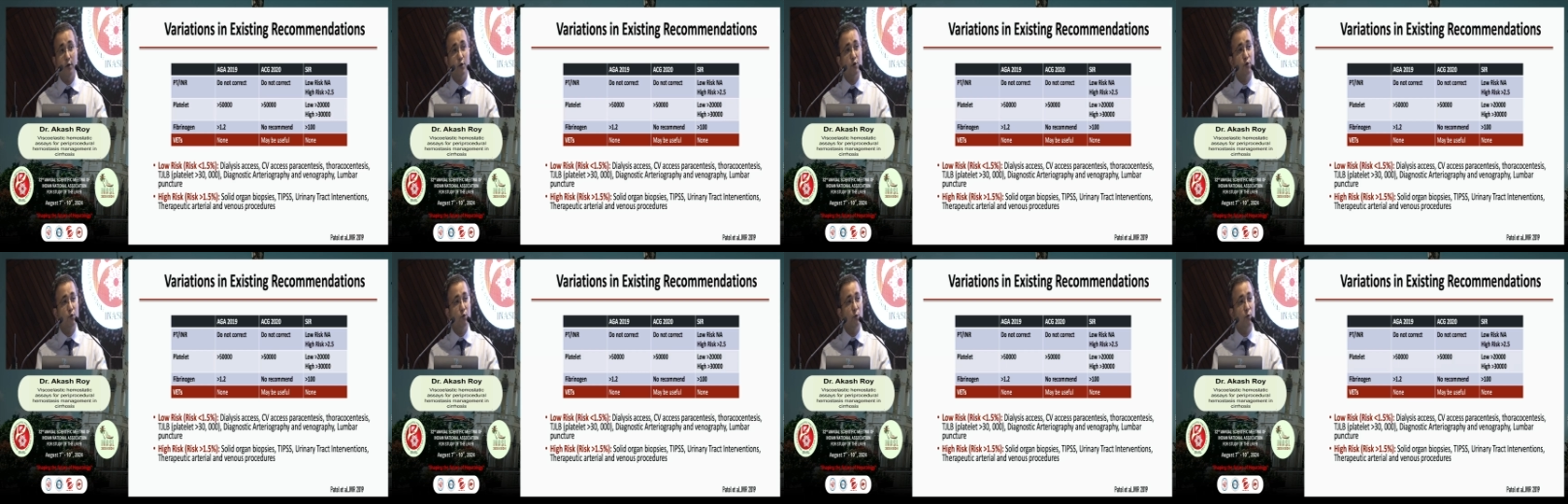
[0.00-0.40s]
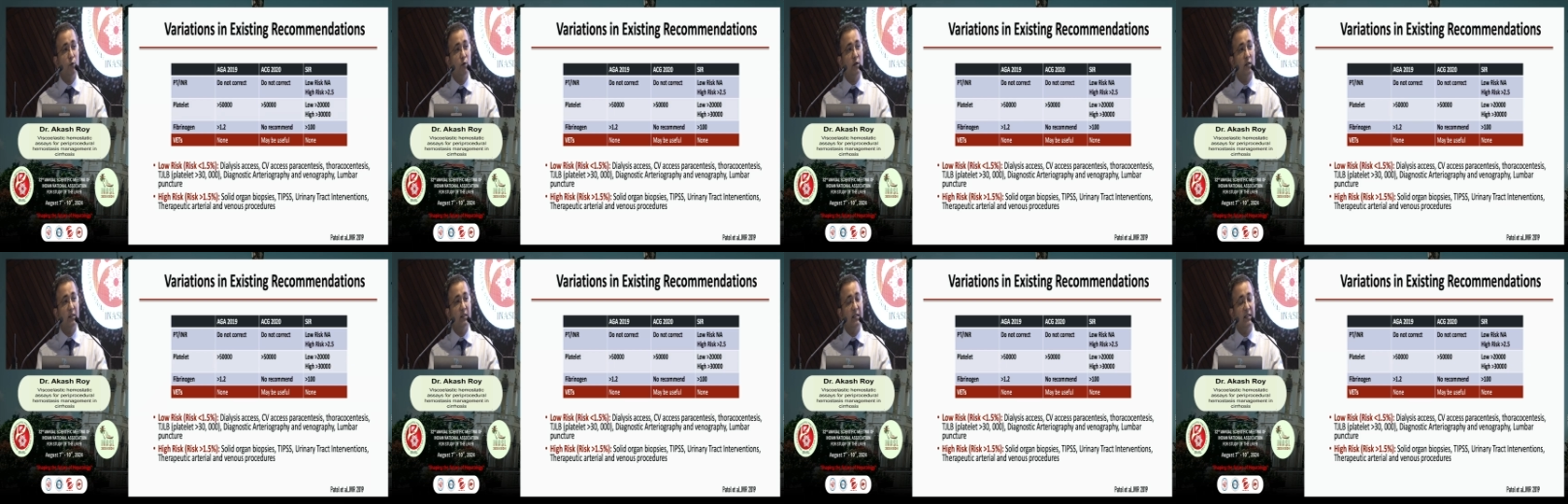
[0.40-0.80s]
So
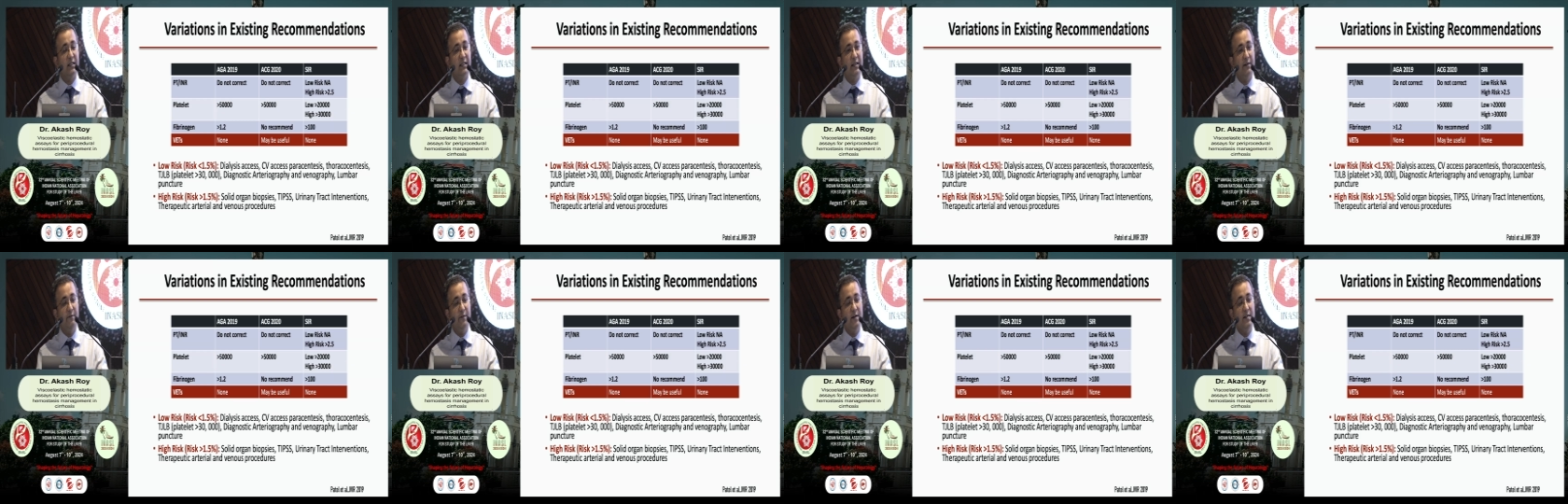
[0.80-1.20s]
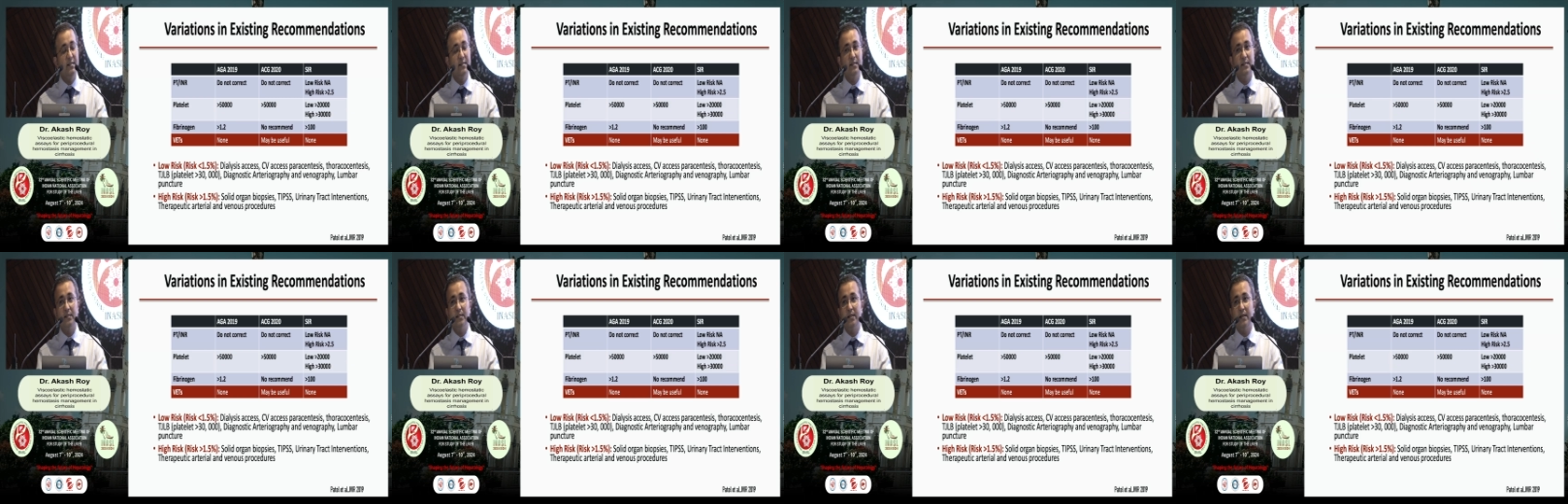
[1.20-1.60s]
the
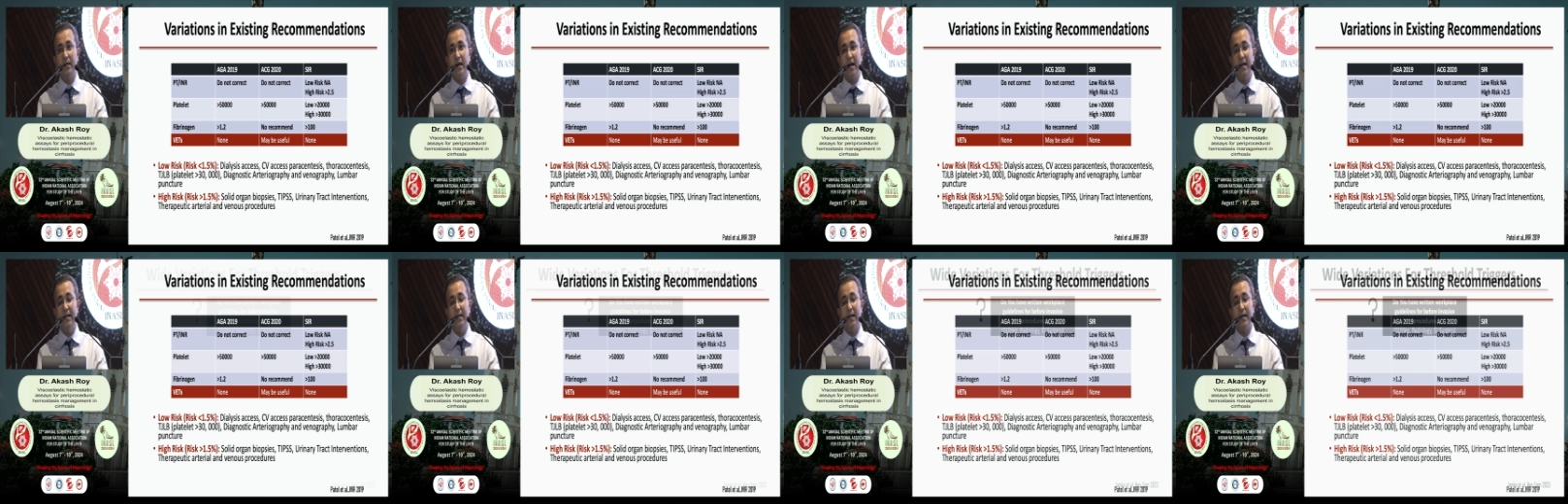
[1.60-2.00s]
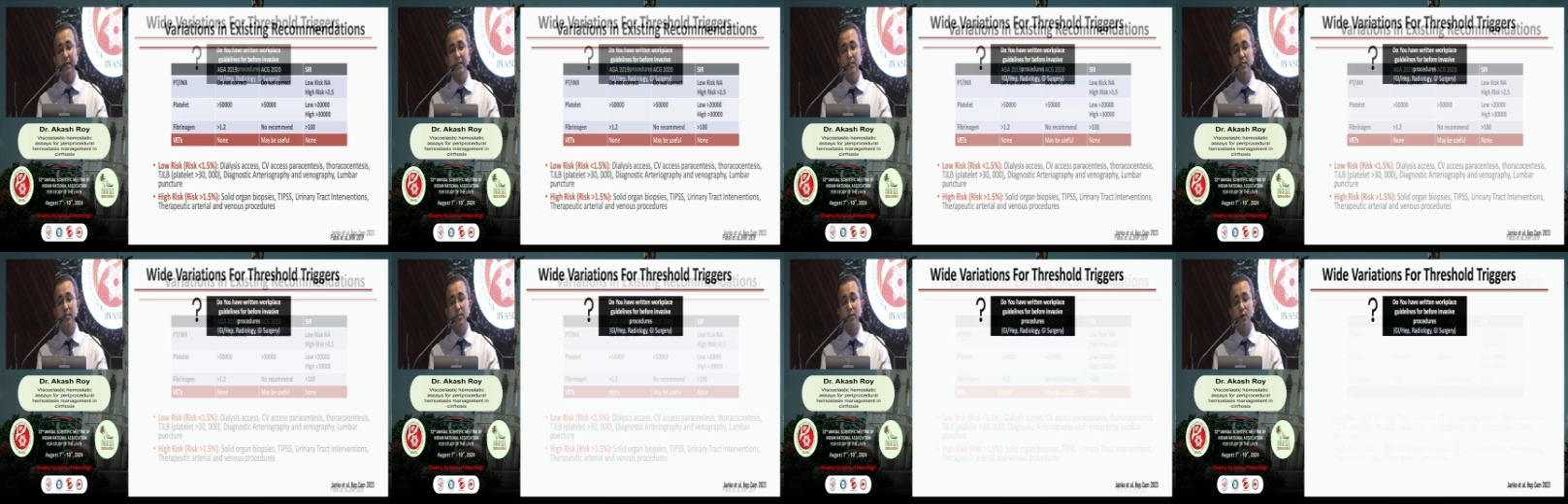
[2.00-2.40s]
differences in
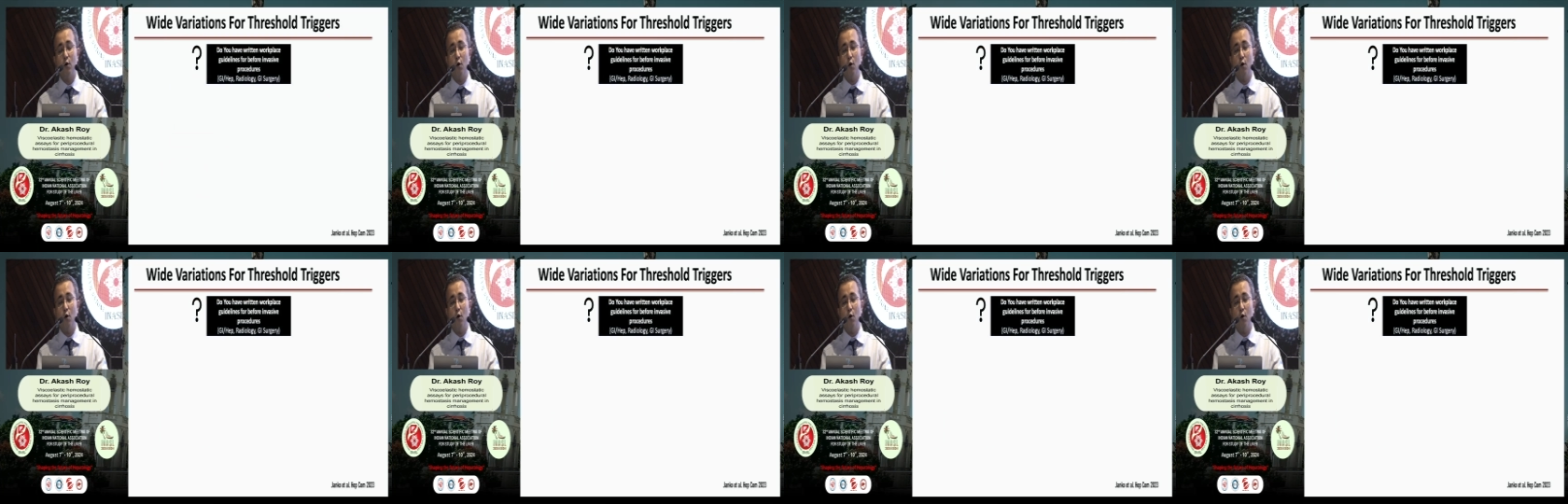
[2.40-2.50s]
guidelines